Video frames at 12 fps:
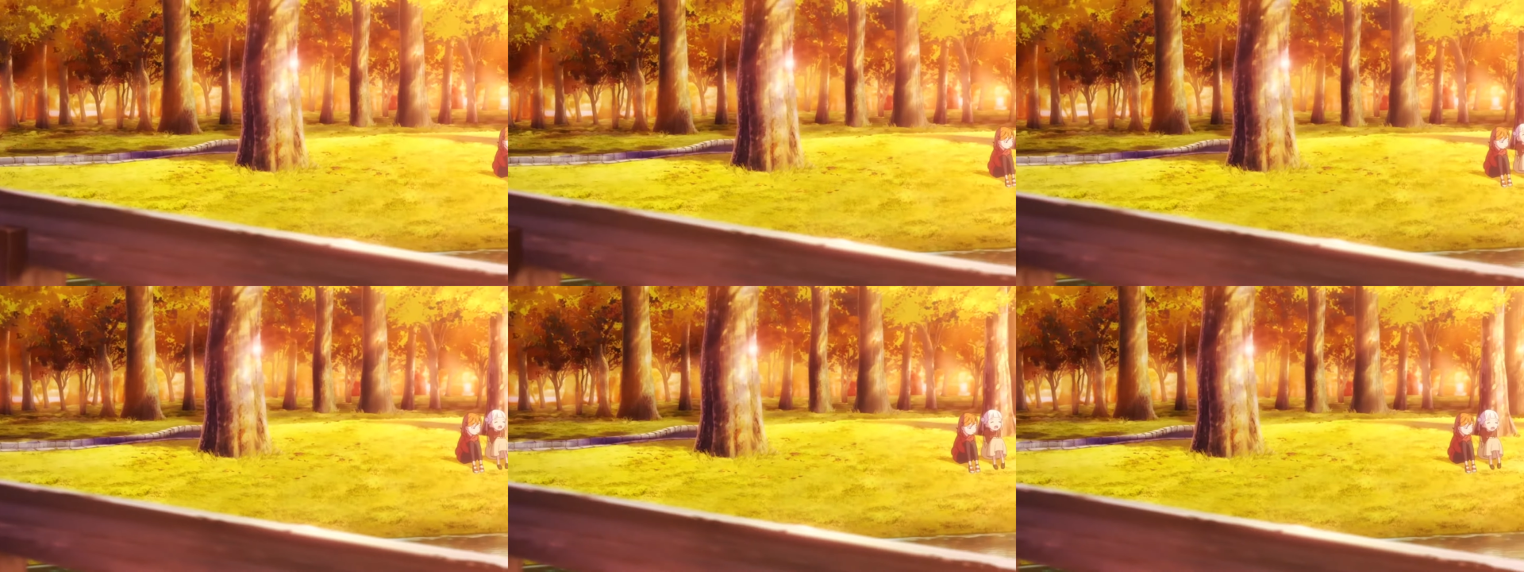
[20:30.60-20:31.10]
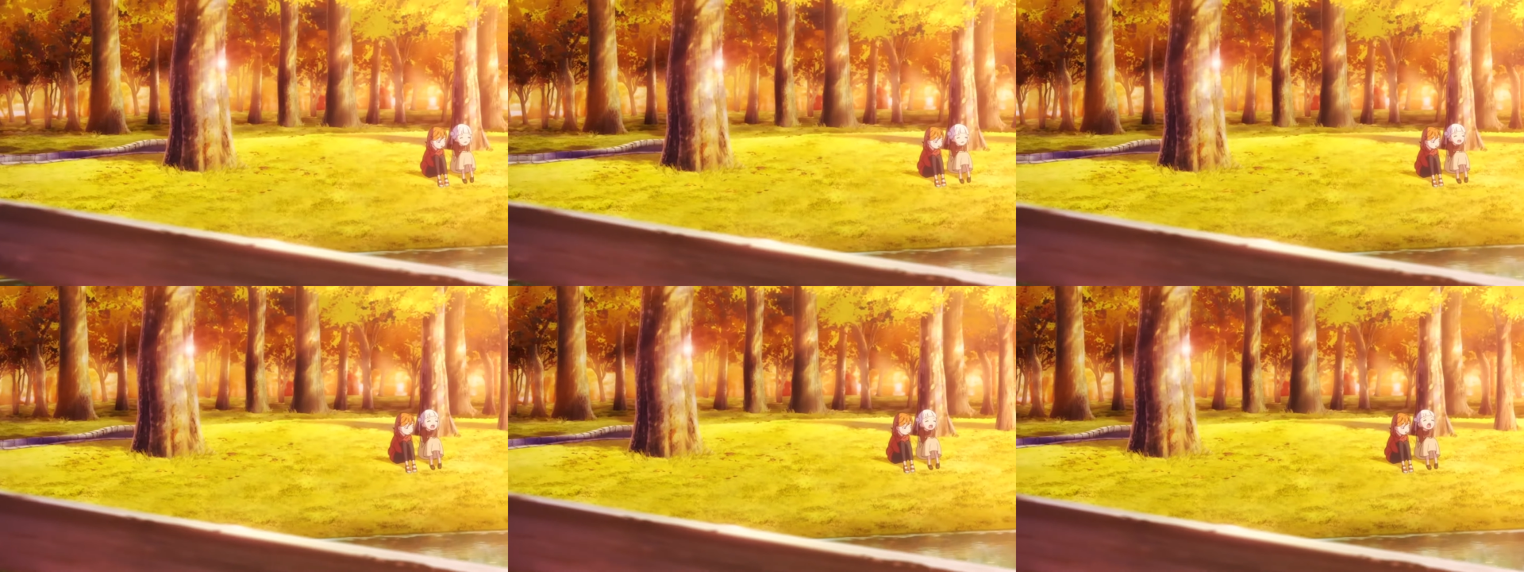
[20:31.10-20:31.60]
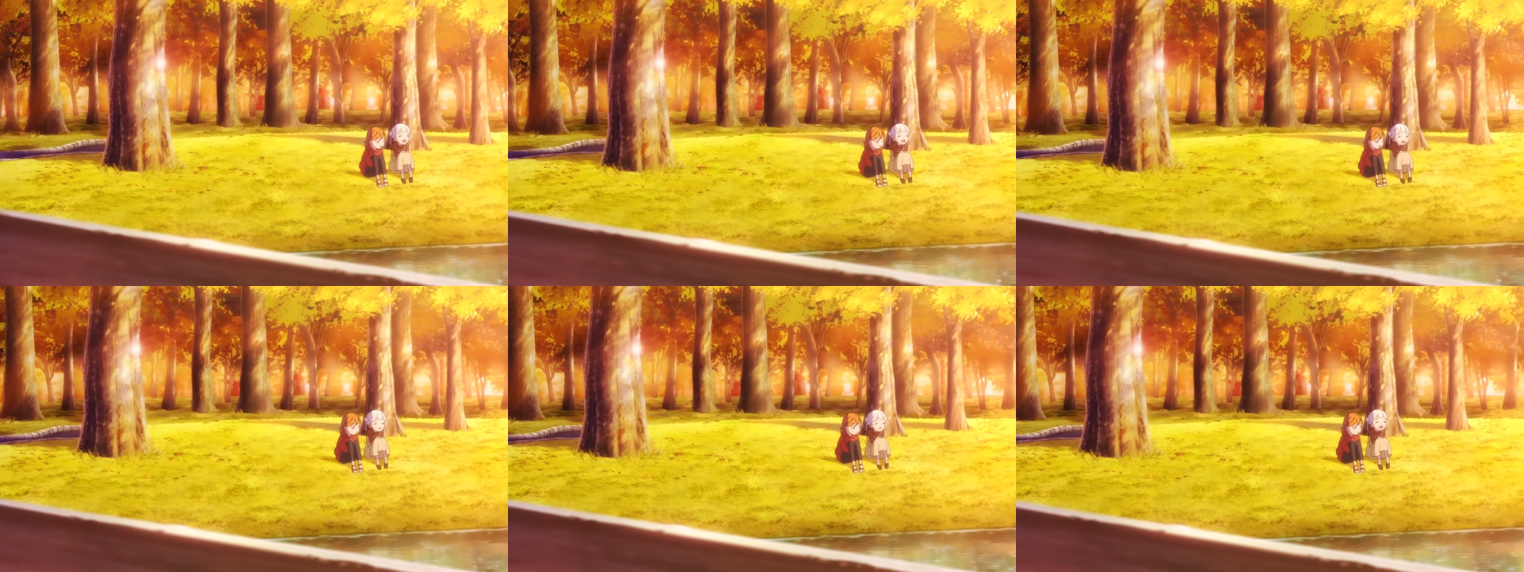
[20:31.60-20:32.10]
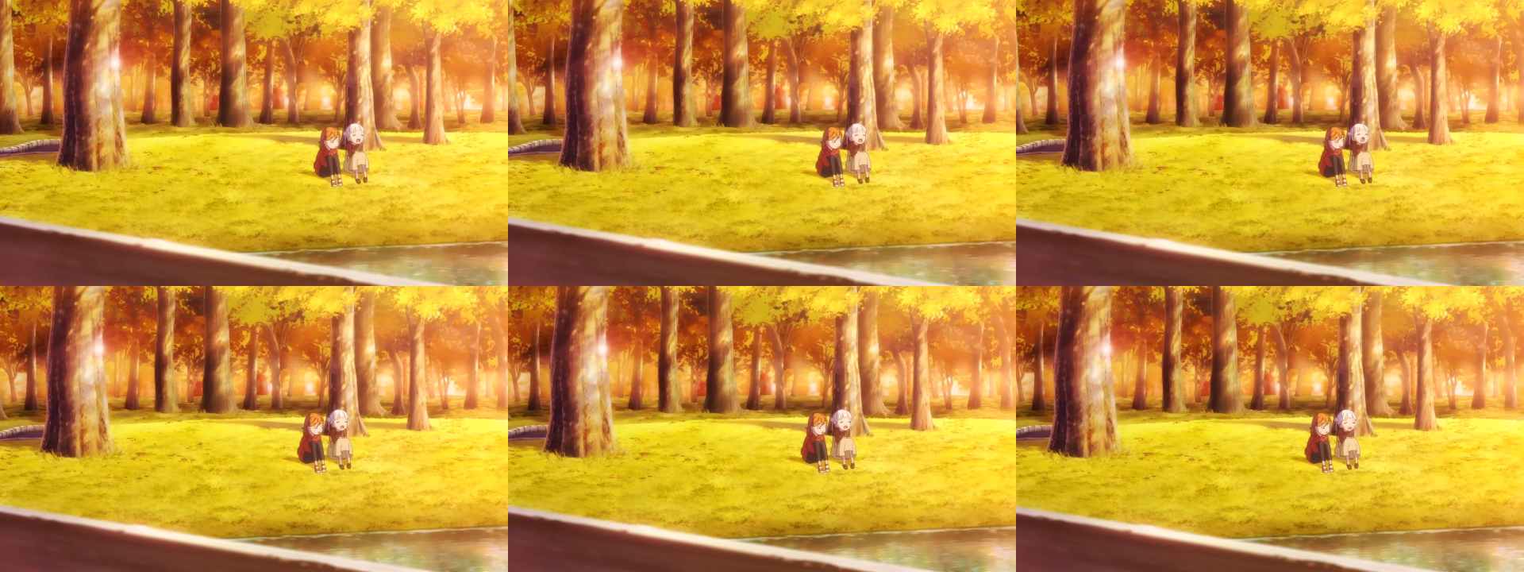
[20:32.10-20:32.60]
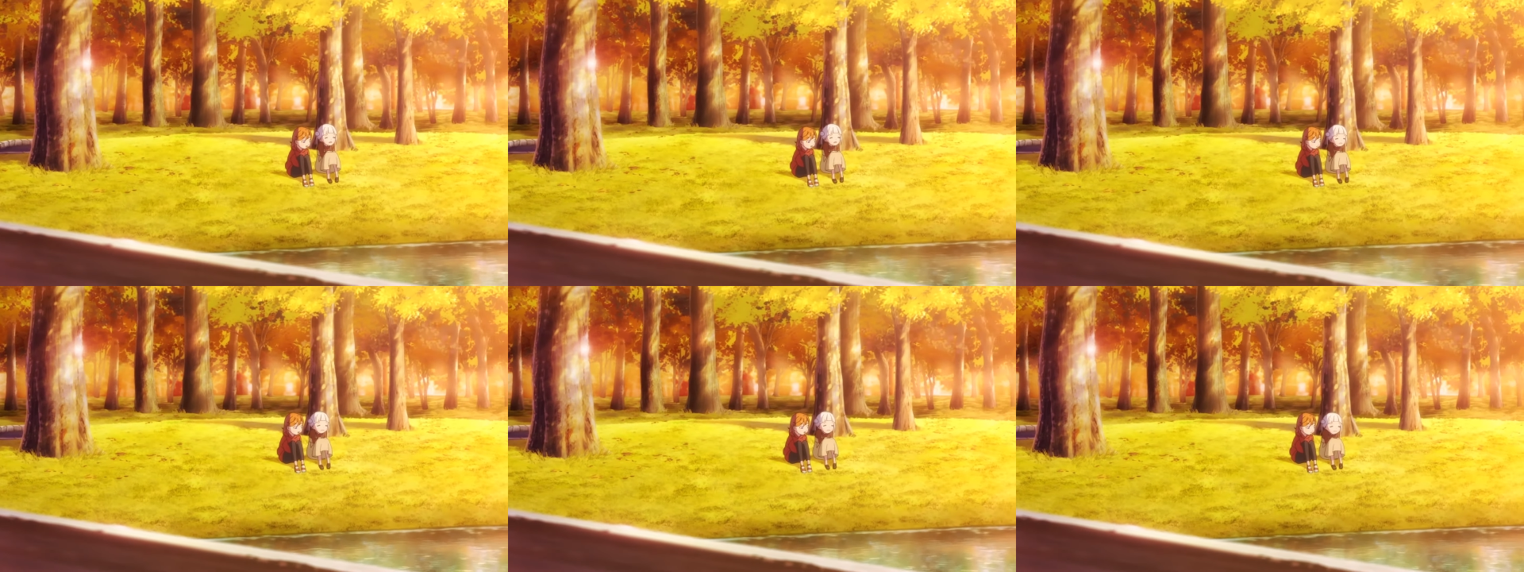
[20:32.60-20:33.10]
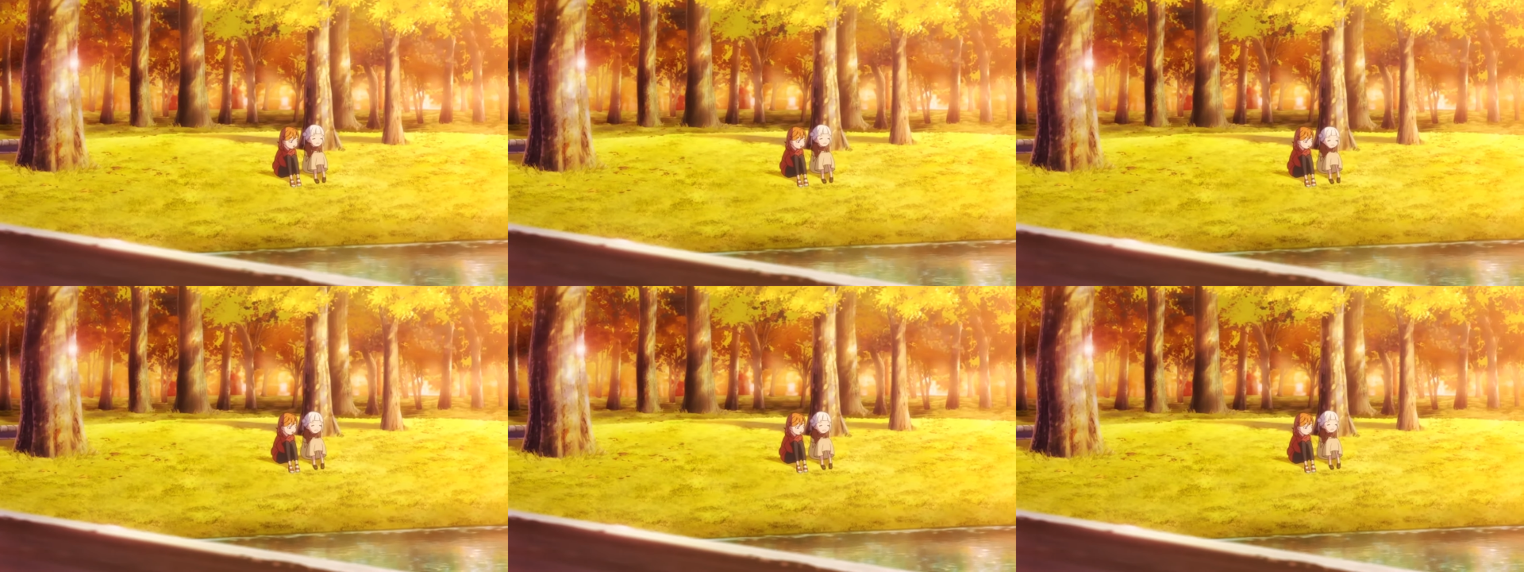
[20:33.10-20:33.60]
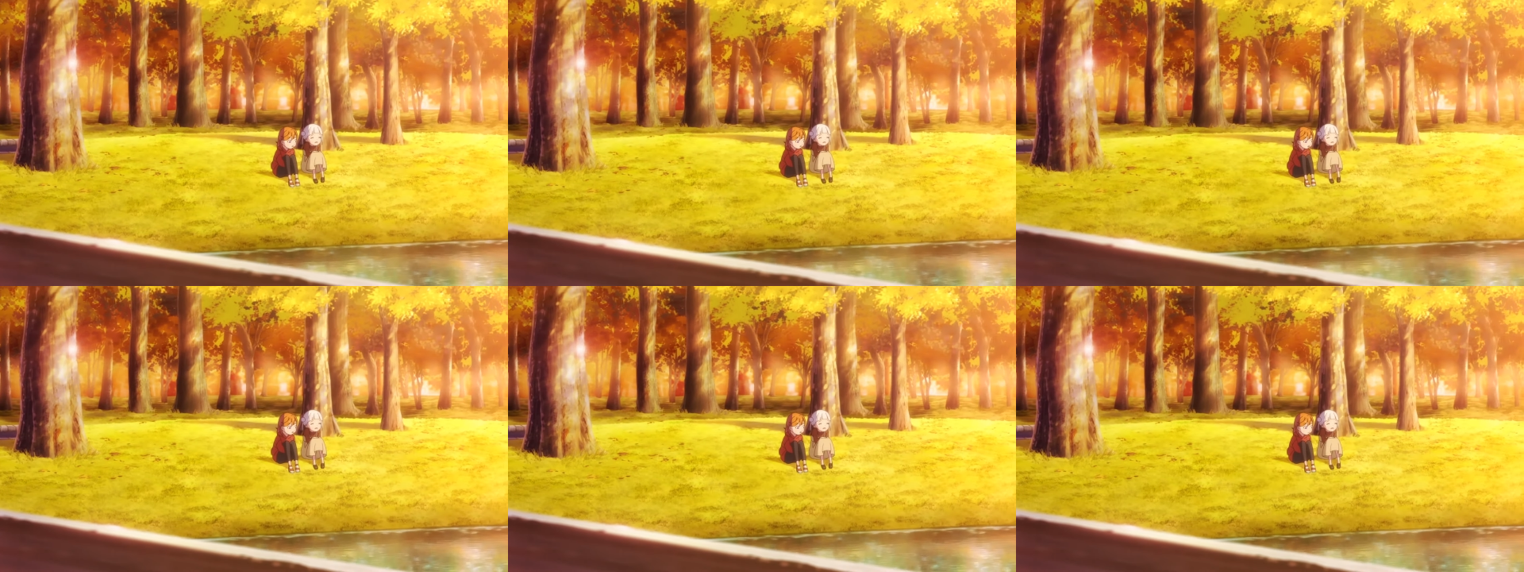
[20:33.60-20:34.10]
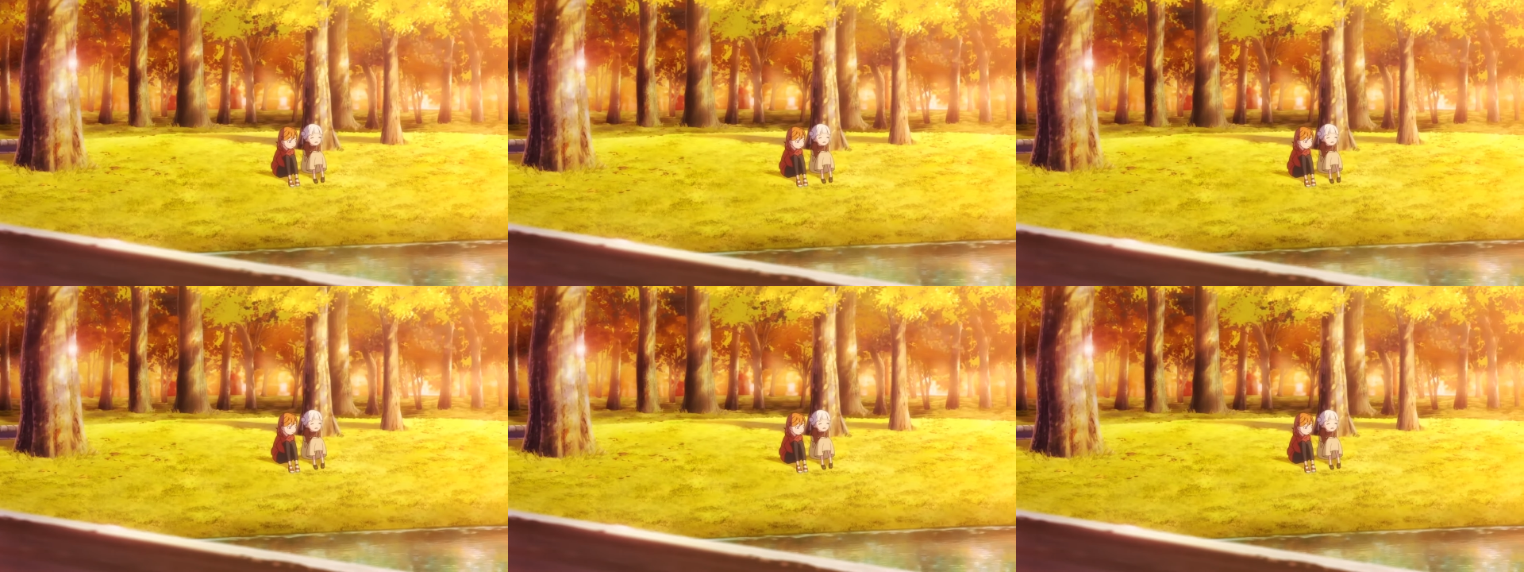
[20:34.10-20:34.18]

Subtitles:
[unreadable: no face in view]